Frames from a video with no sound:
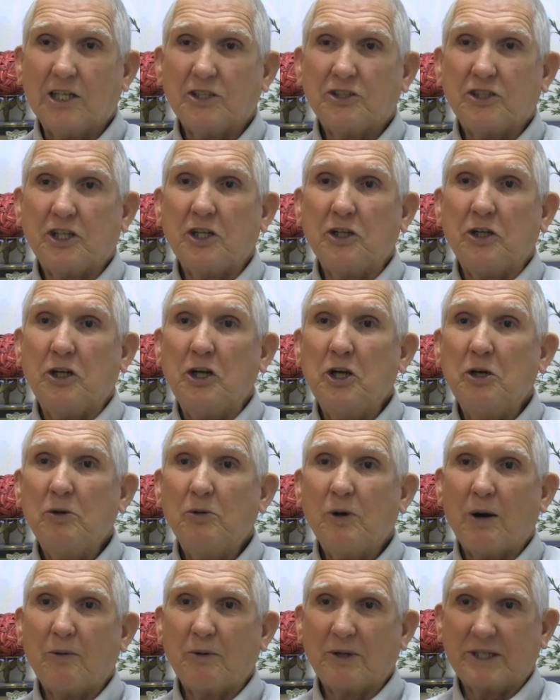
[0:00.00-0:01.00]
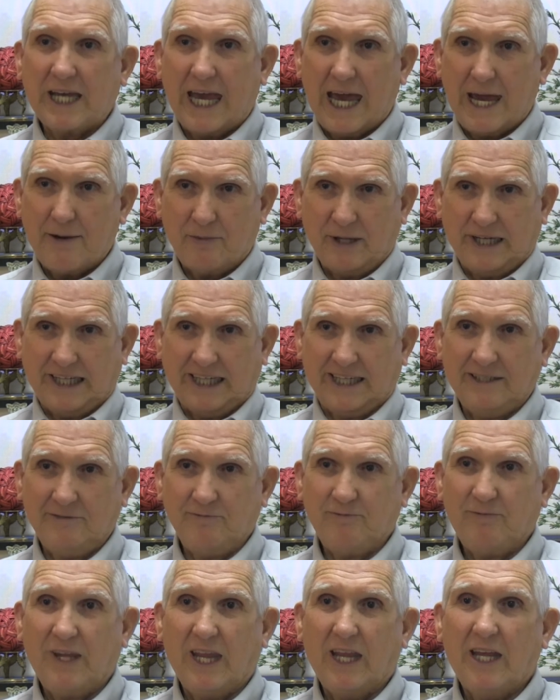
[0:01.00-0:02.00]
She knew what was happening,
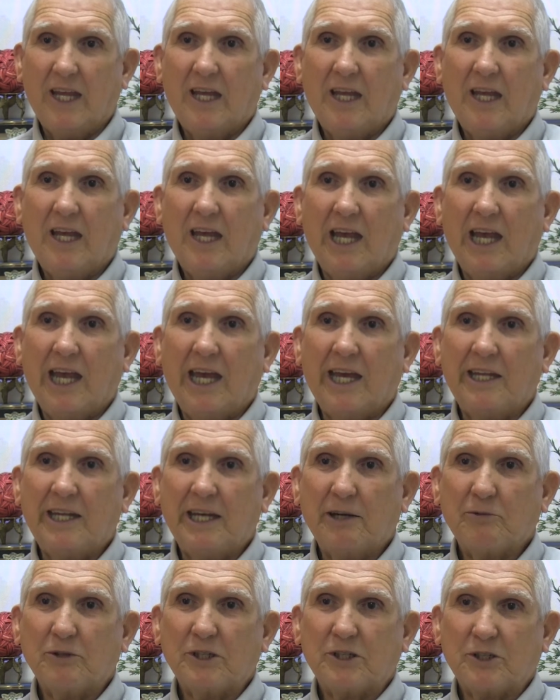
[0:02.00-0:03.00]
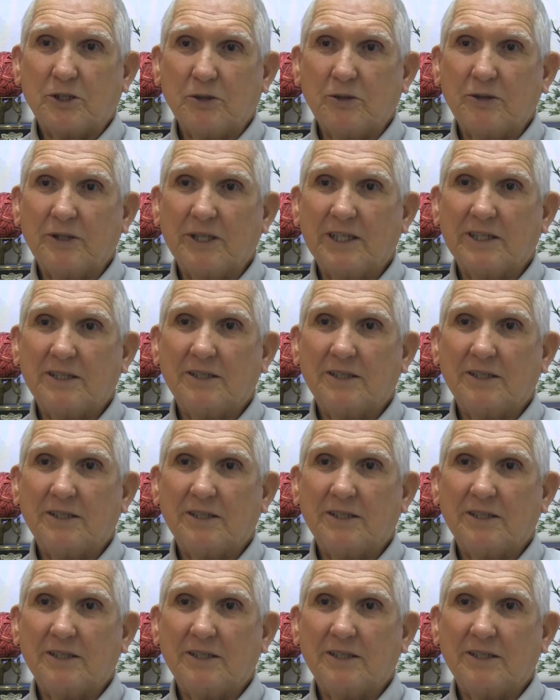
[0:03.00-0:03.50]
and it was through